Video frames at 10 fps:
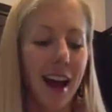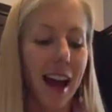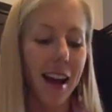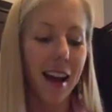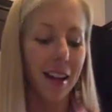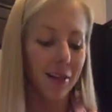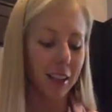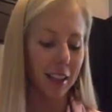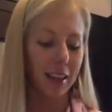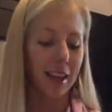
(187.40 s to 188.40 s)
I
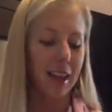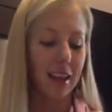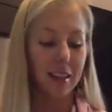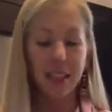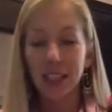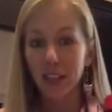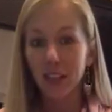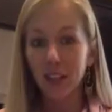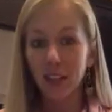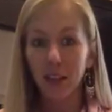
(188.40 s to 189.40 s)
really like seasoned
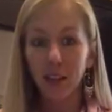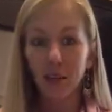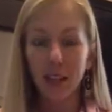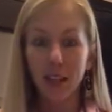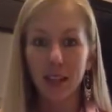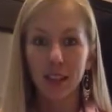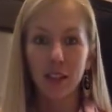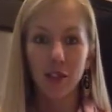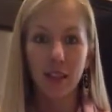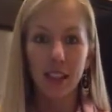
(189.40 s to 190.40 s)
salt because it's
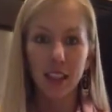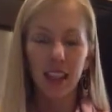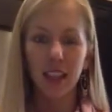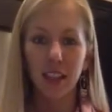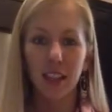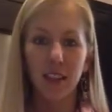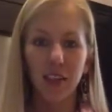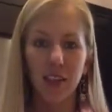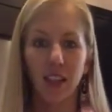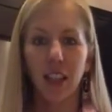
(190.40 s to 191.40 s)
so easy and gives
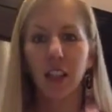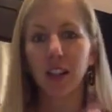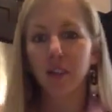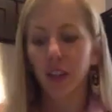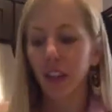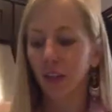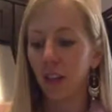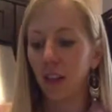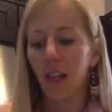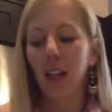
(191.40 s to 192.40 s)
a really good
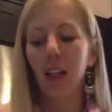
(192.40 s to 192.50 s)
flavor.